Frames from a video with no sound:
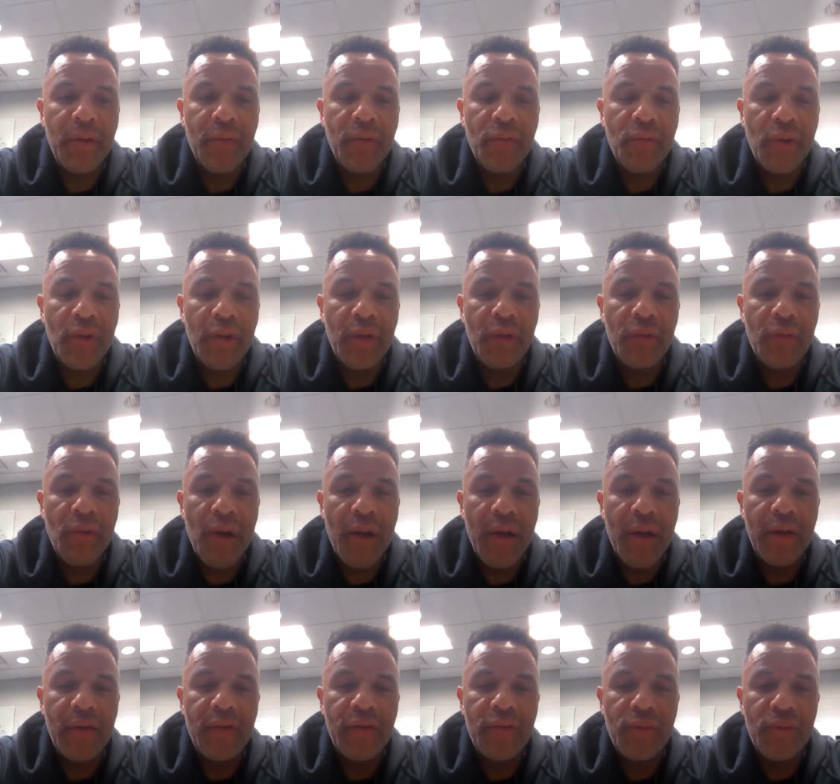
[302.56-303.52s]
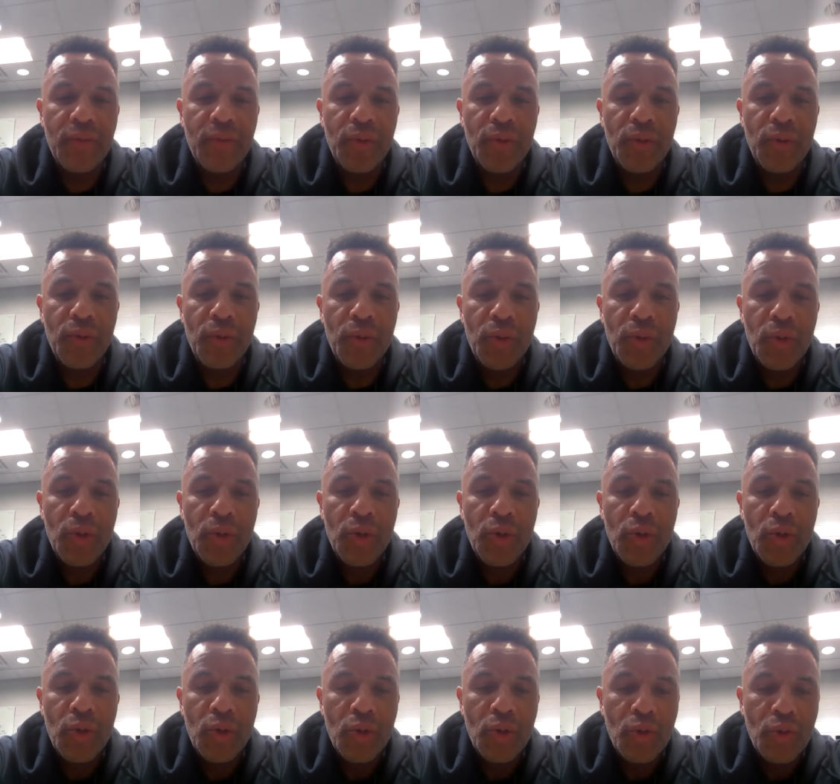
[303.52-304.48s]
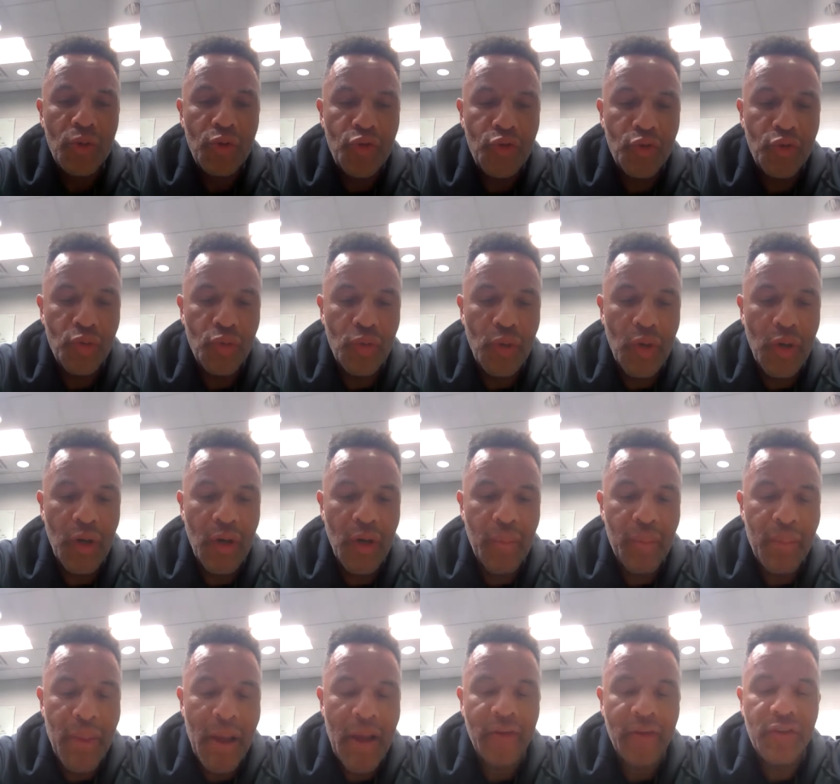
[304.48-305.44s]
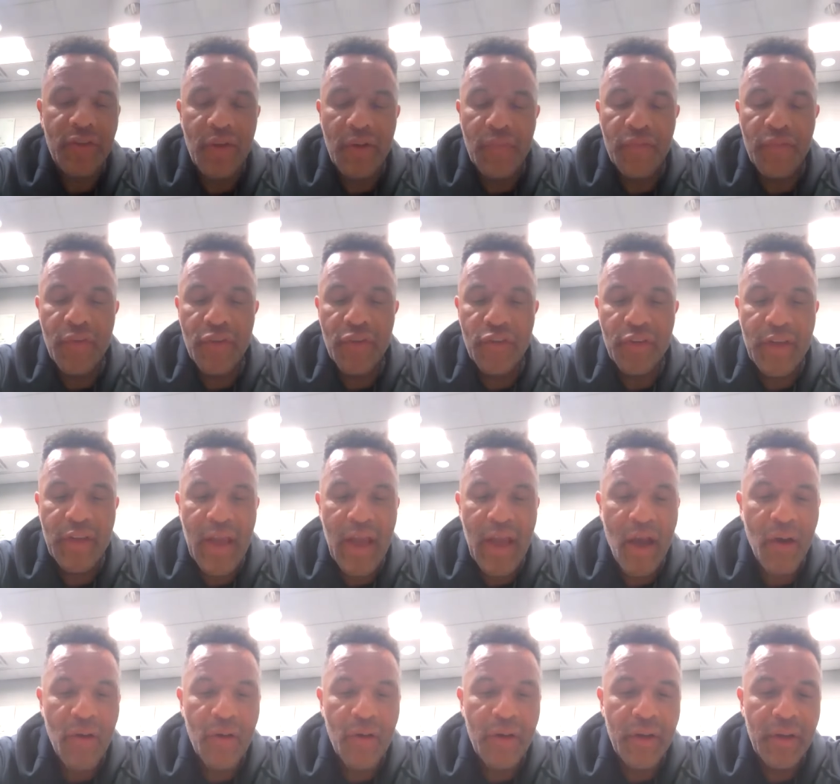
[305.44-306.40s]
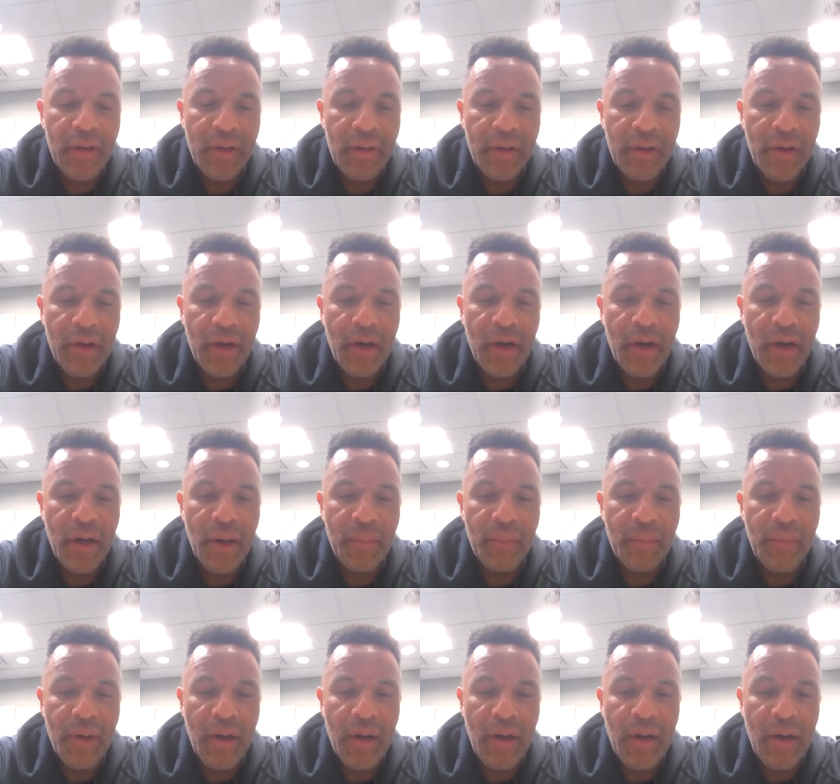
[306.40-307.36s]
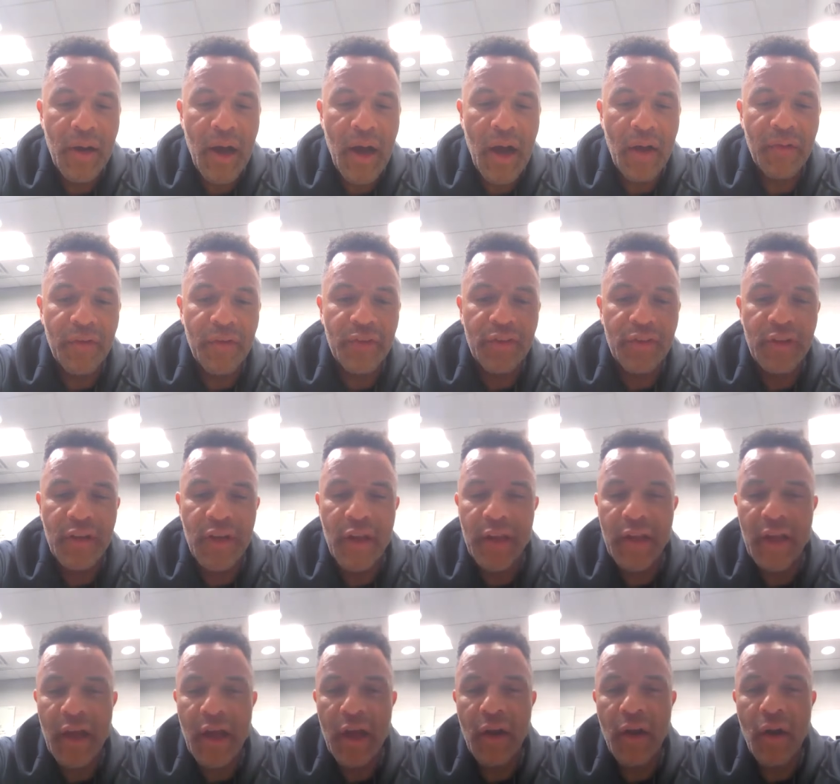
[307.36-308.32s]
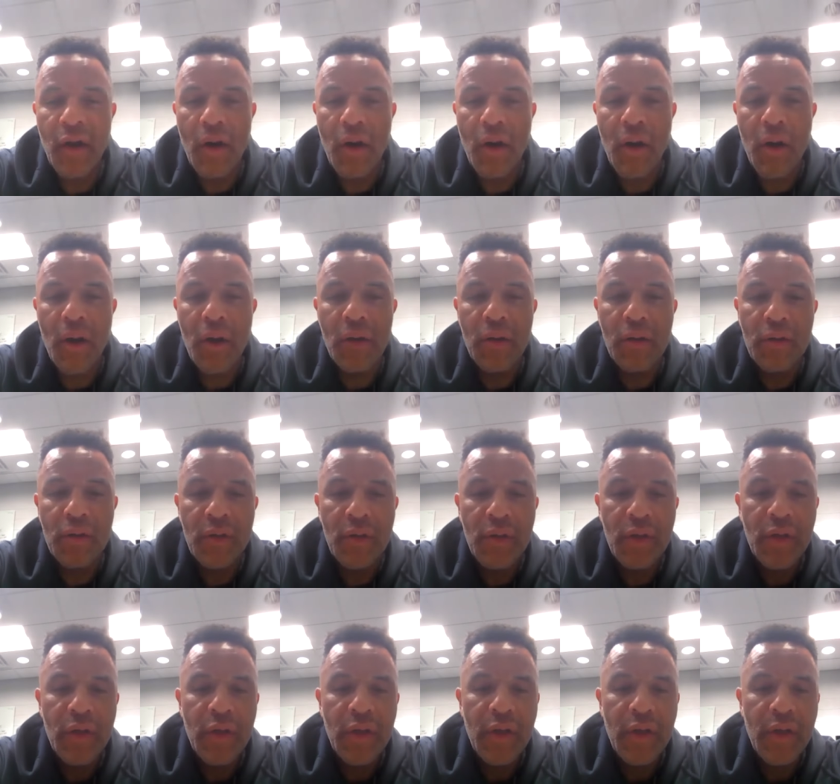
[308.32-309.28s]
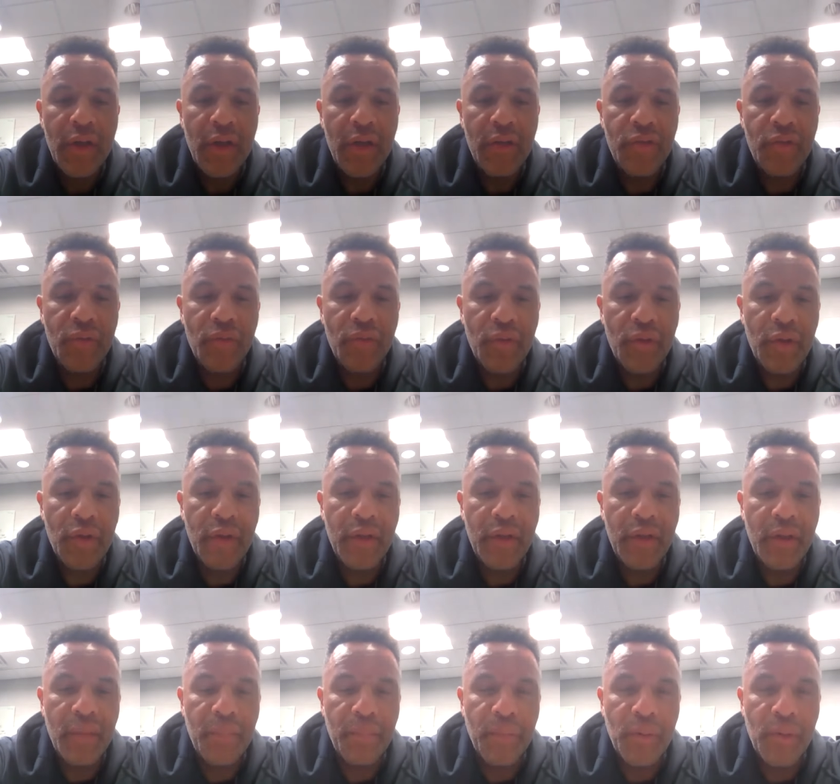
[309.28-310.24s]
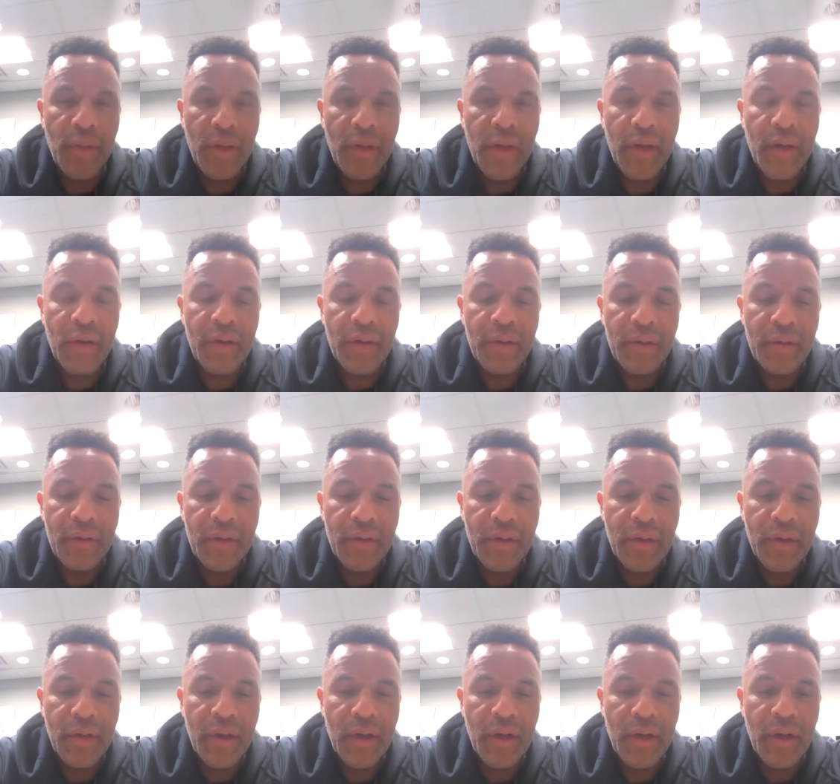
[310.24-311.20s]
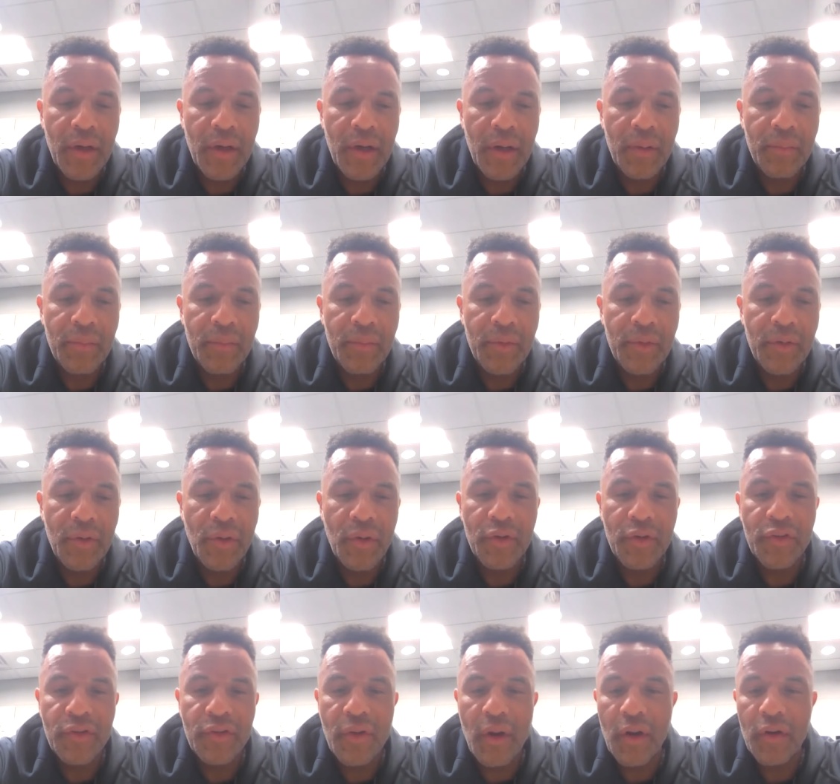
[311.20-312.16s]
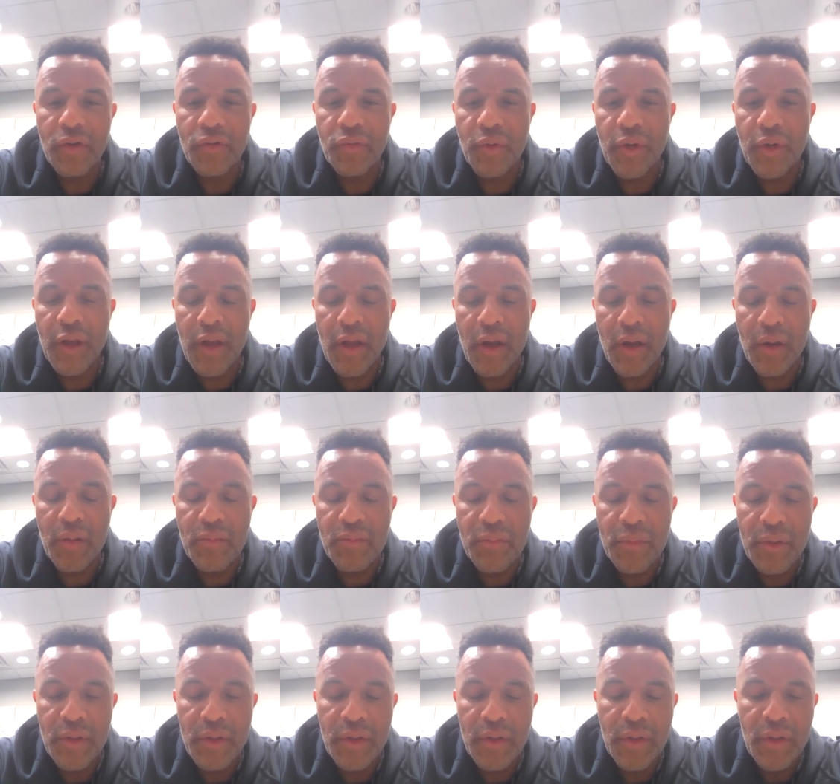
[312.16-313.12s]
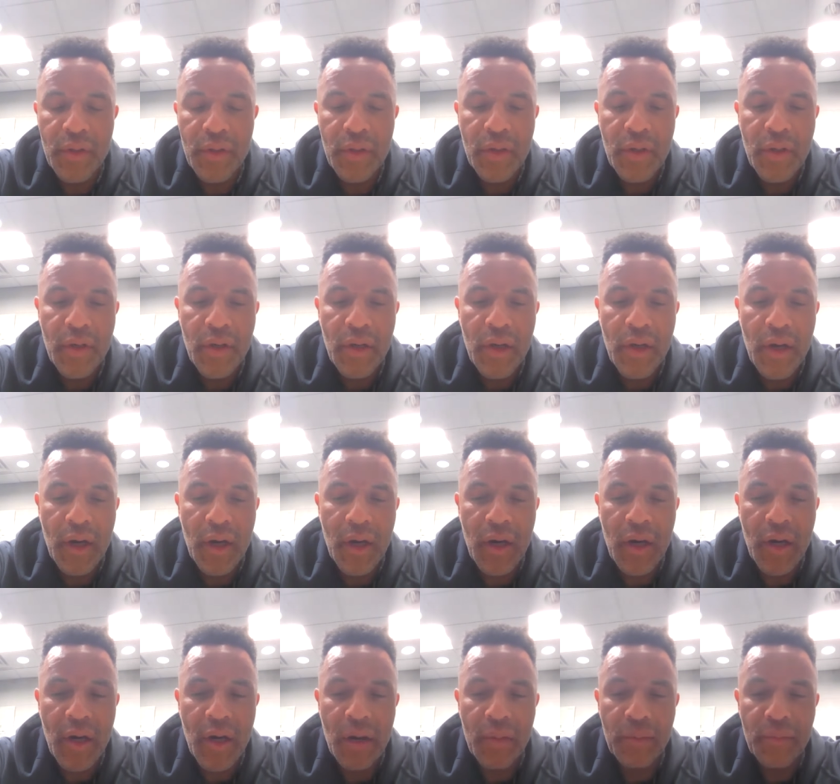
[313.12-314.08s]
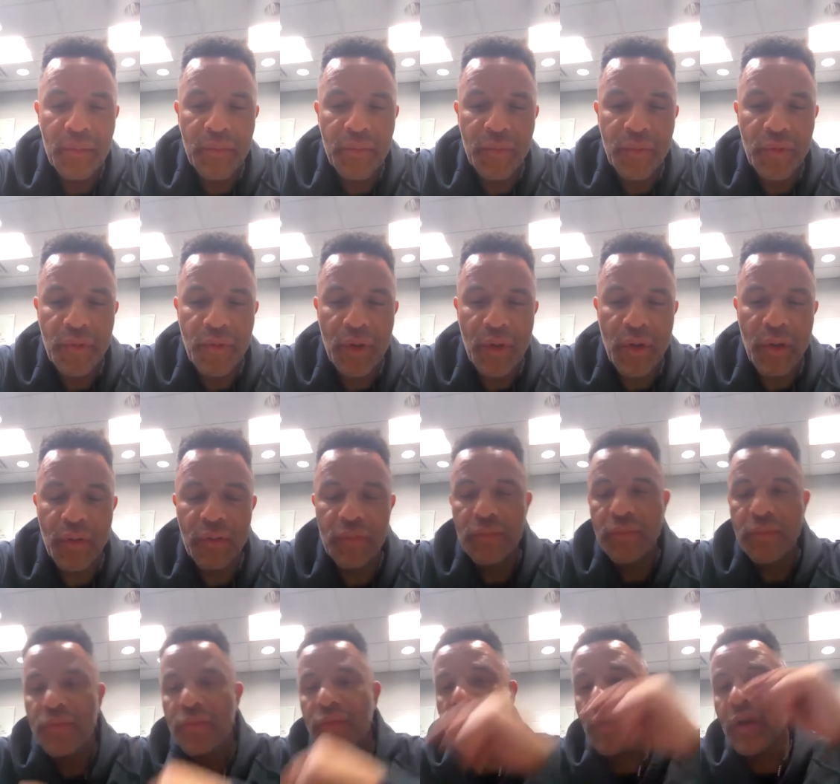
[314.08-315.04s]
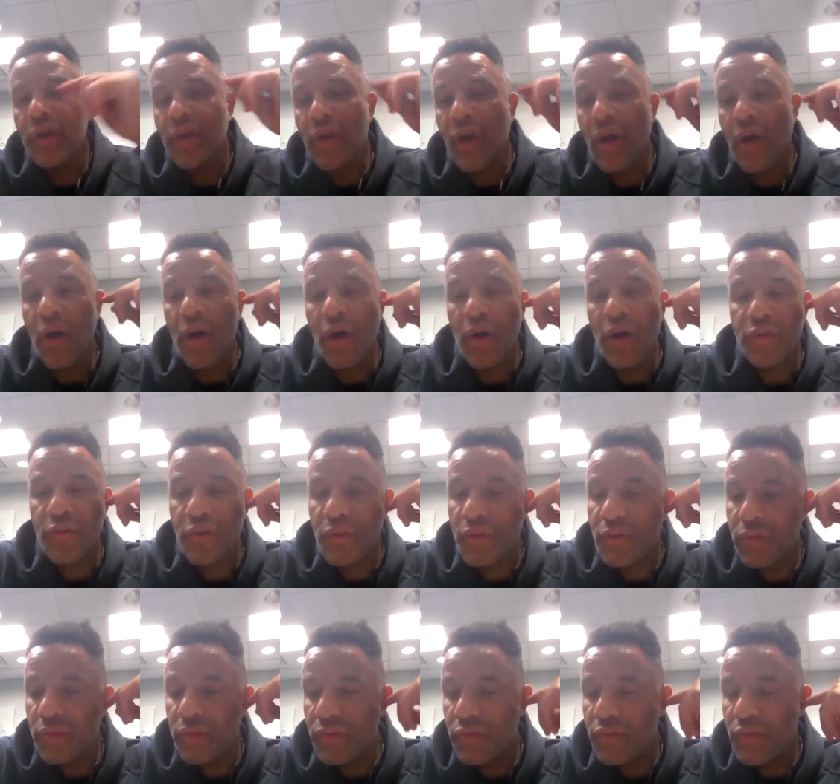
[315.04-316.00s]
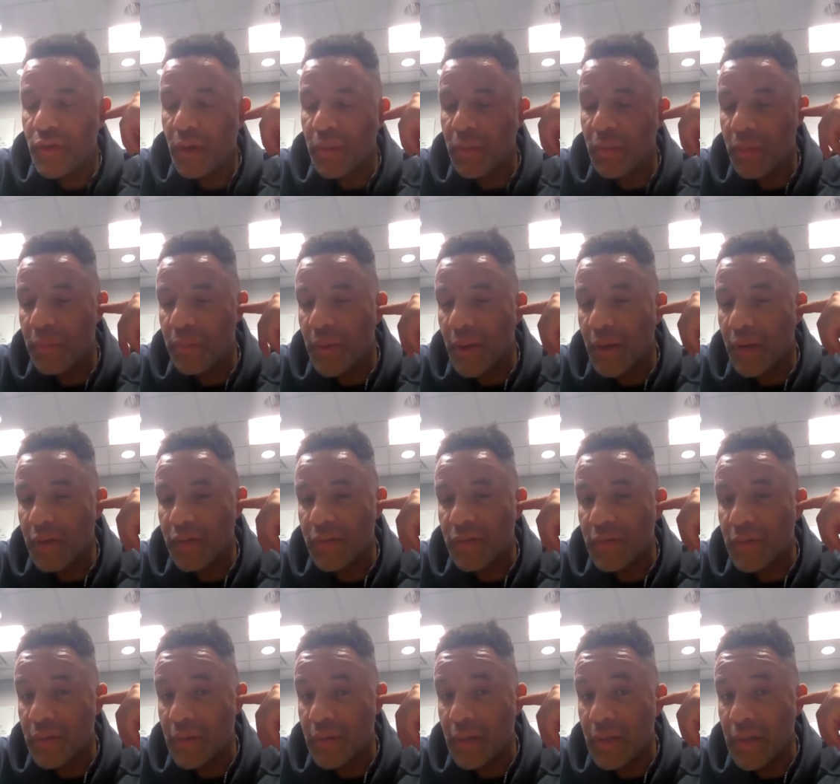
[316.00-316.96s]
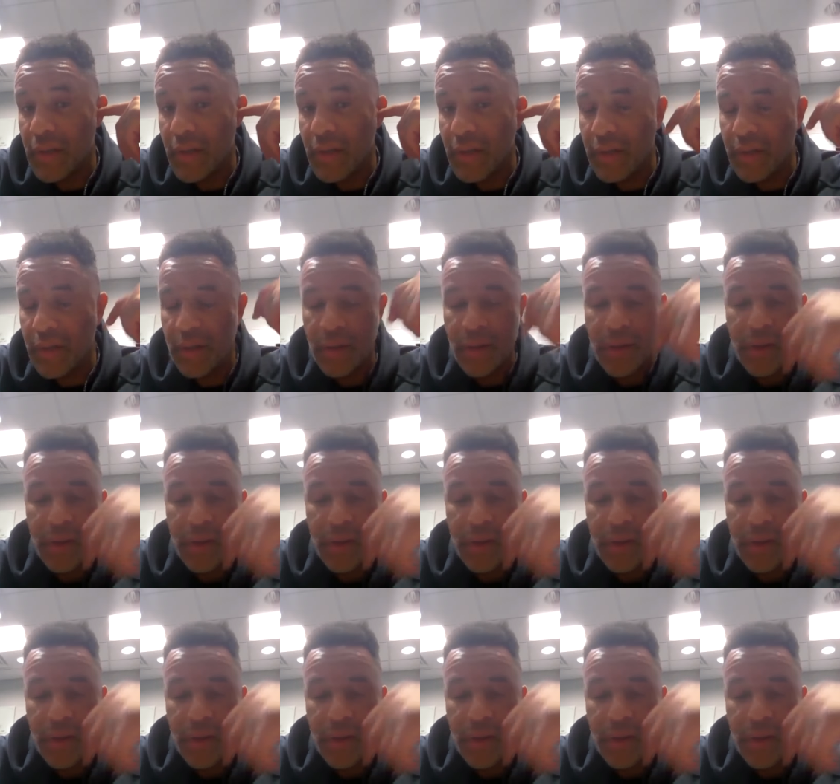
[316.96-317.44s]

really ready to to uh, match their physicality. Um, obviously, they got Hall. He's a really good player. Um, you know, it starts with him. Um, you know, their guards are some of the best in the league.